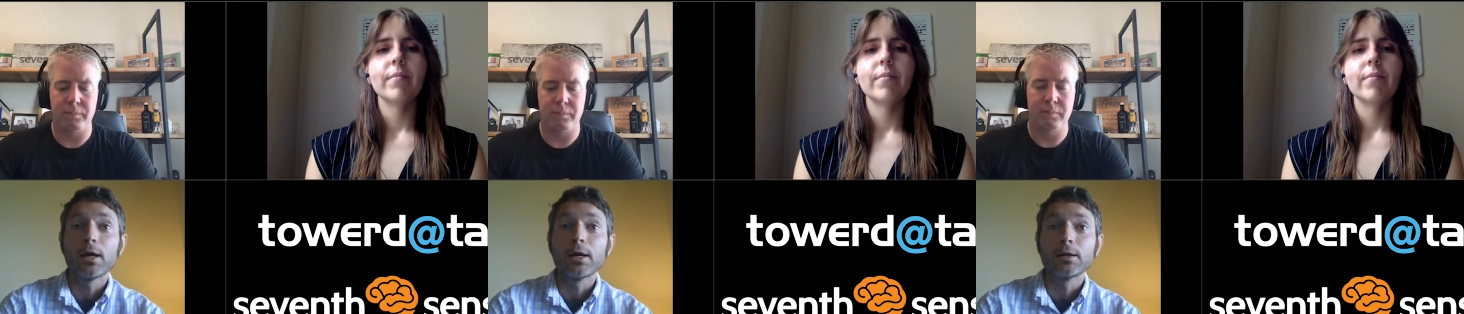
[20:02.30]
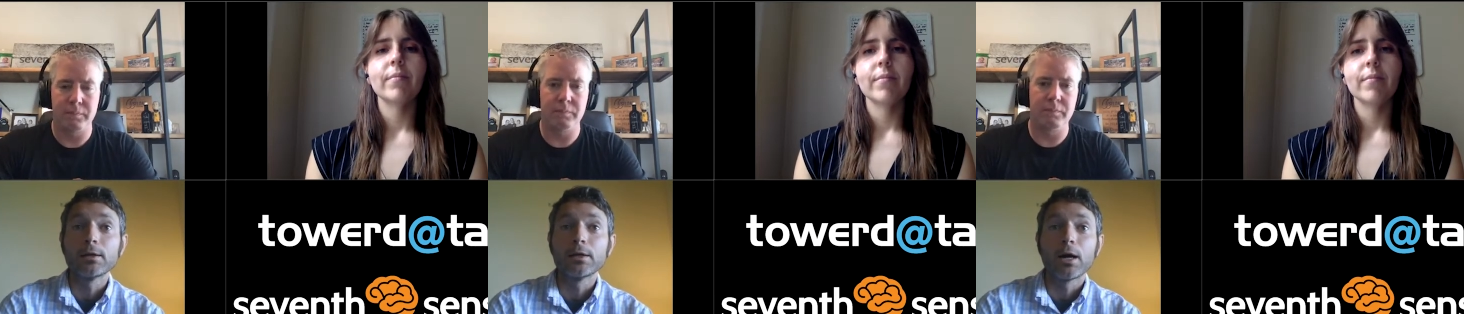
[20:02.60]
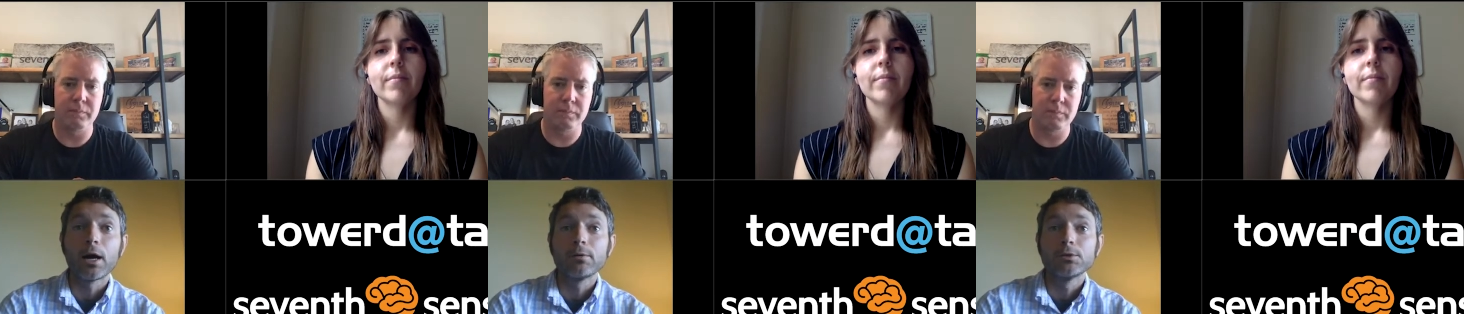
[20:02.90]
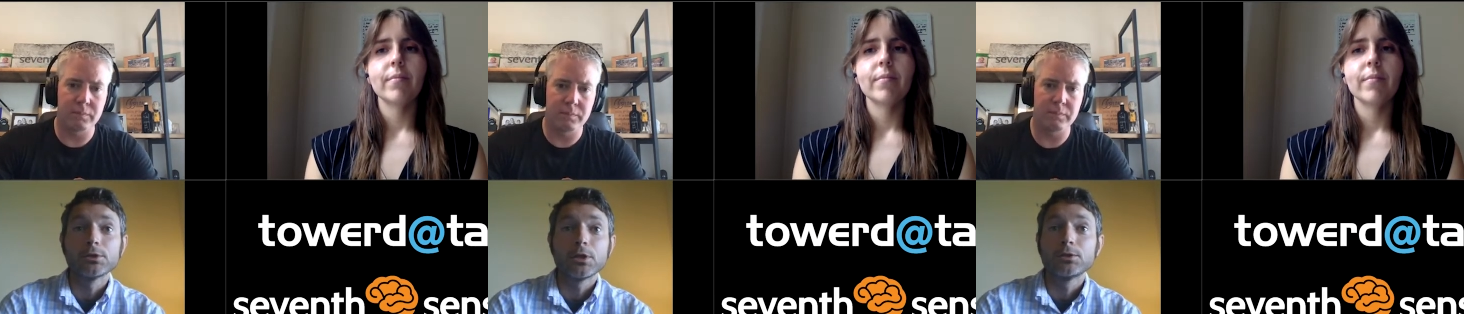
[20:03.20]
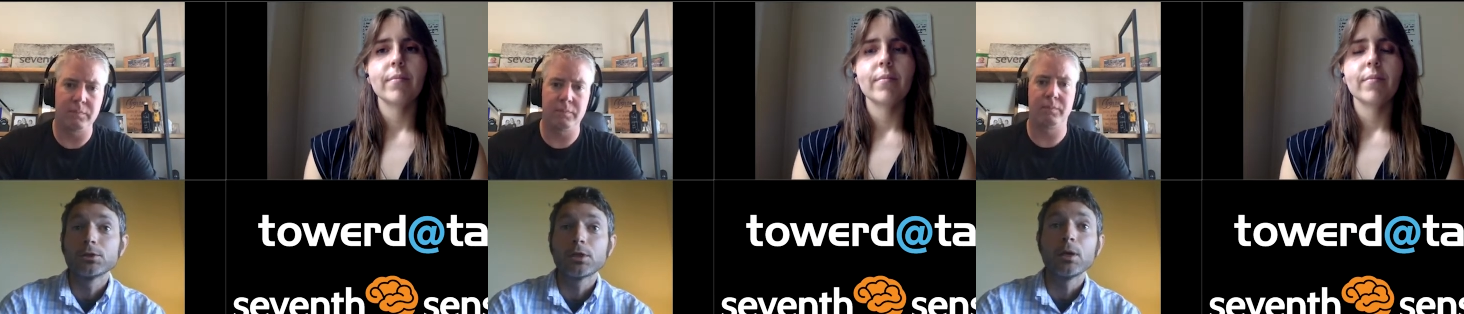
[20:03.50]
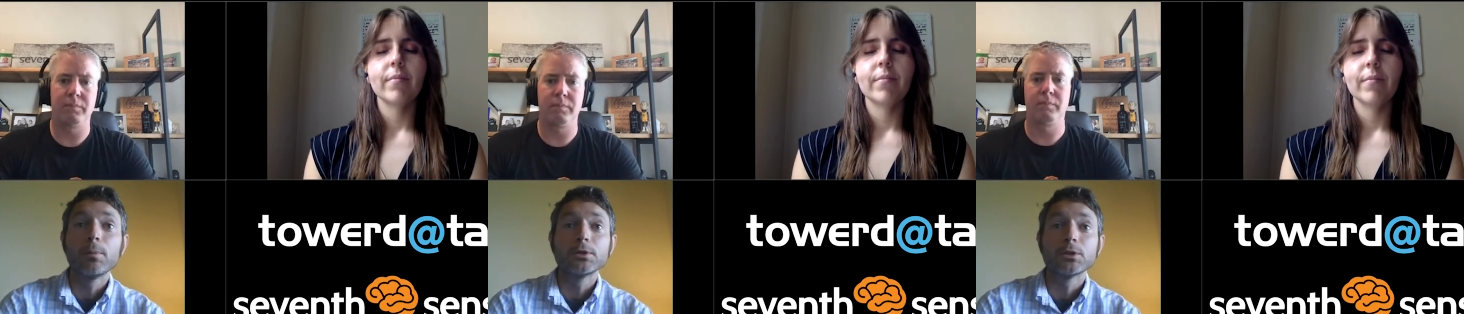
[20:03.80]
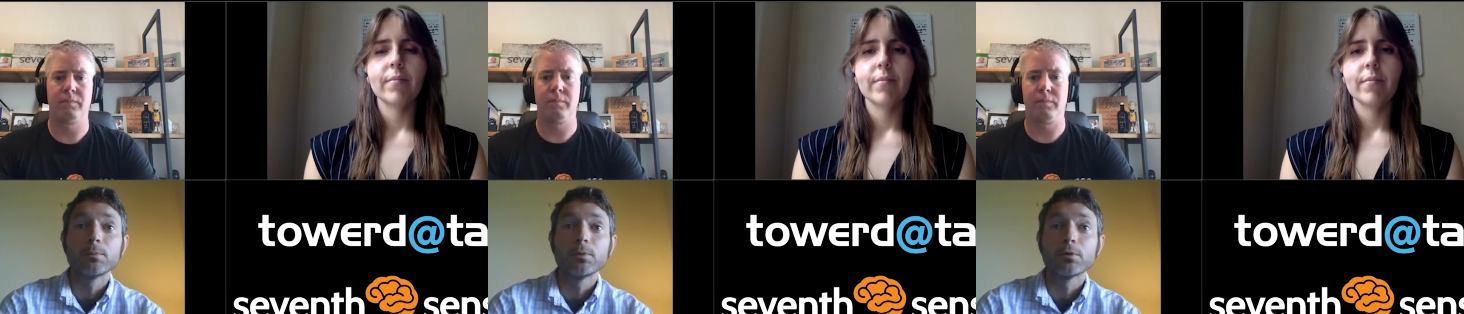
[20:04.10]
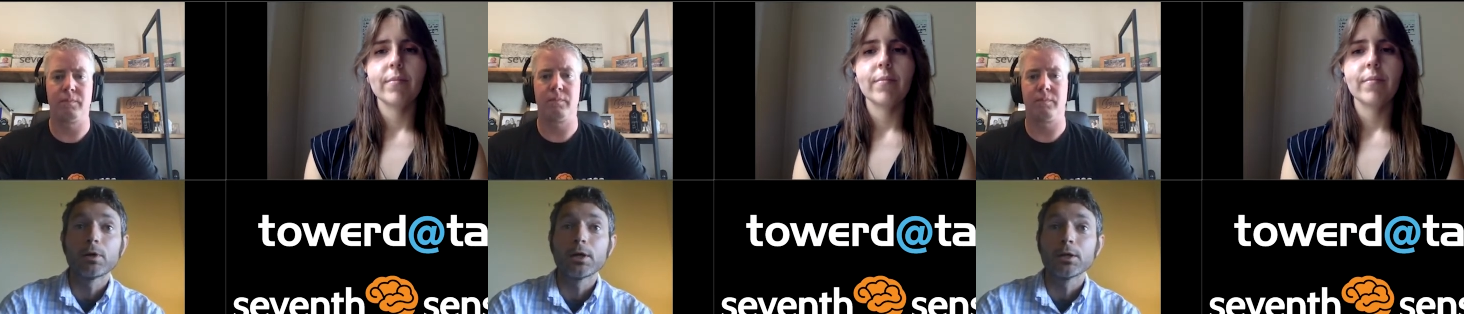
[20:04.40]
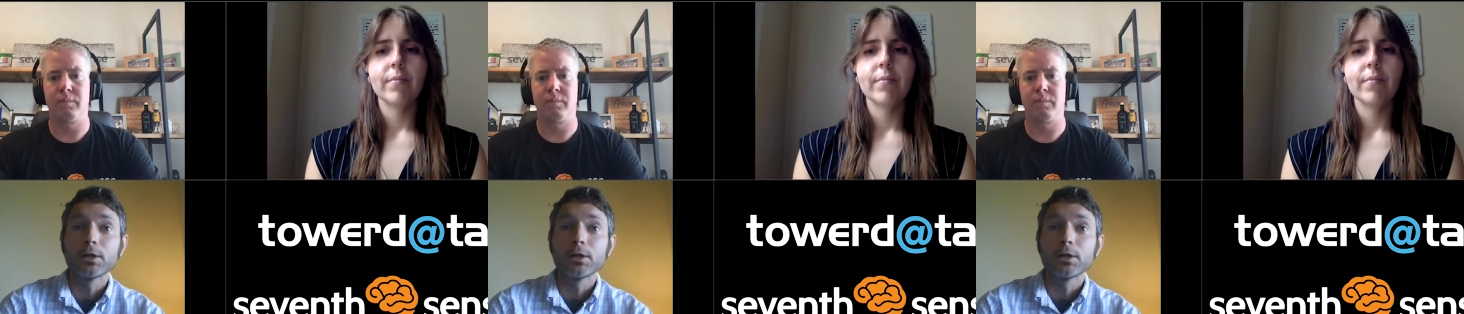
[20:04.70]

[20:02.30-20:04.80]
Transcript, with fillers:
Speaker 1: And uh, I would just say, just keep it simple, right?